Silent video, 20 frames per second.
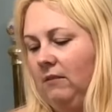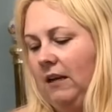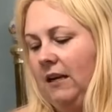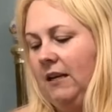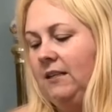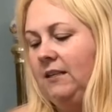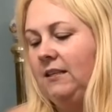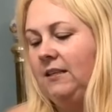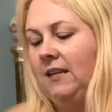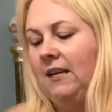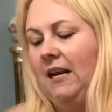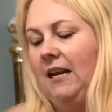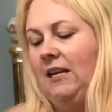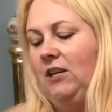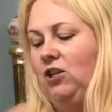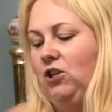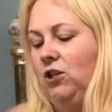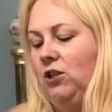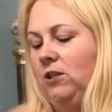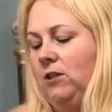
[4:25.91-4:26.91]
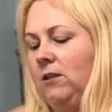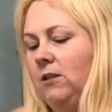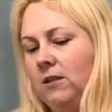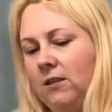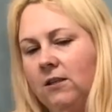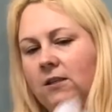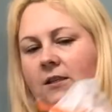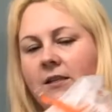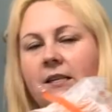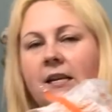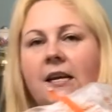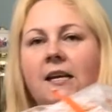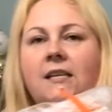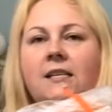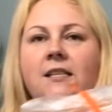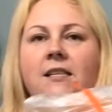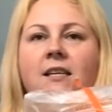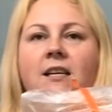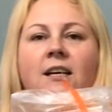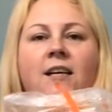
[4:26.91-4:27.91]
installation
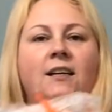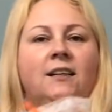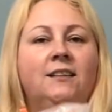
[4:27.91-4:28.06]
disc,